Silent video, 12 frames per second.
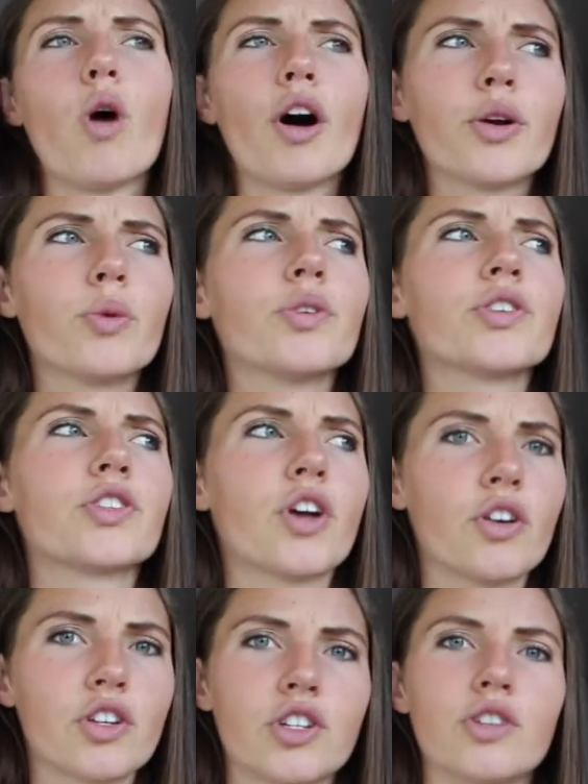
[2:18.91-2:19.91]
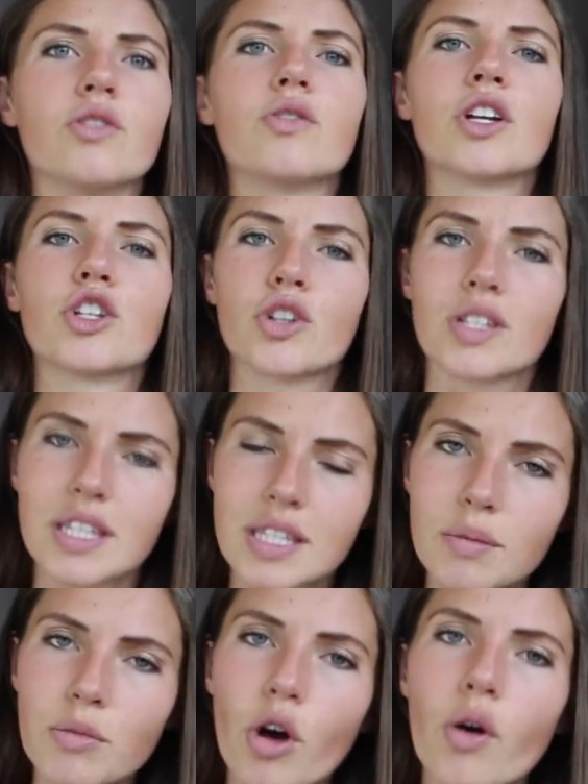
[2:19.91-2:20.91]
Water will start to get your
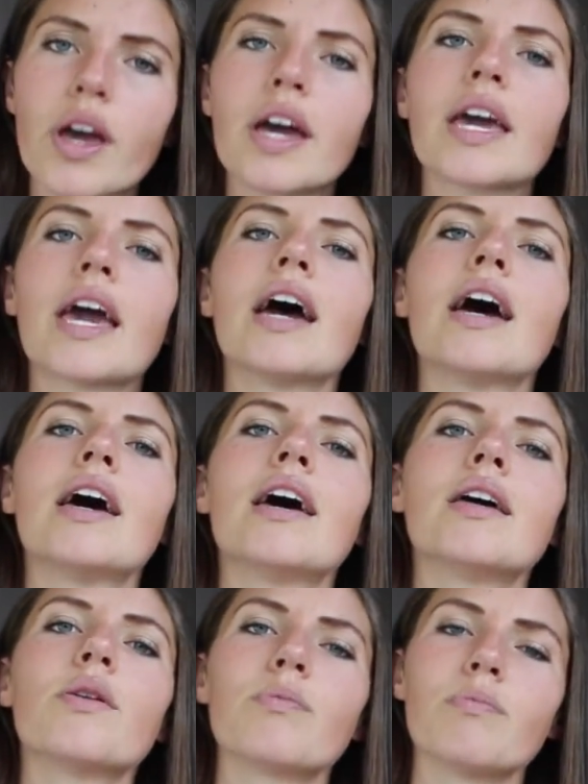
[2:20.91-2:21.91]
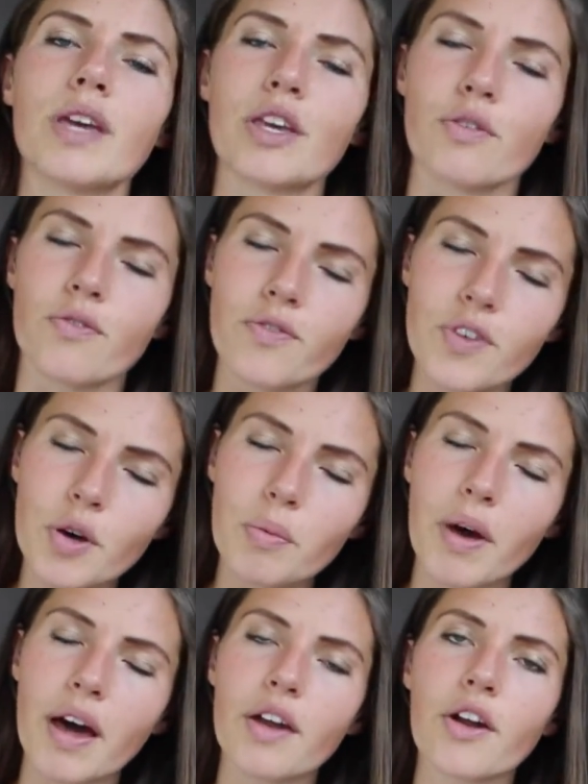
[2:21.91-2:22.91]
system going again, make you
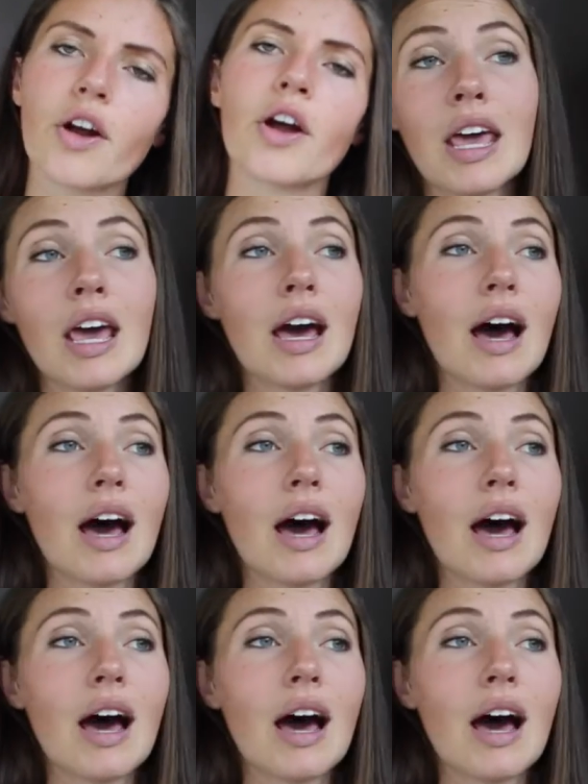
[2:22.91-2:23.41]
feel better.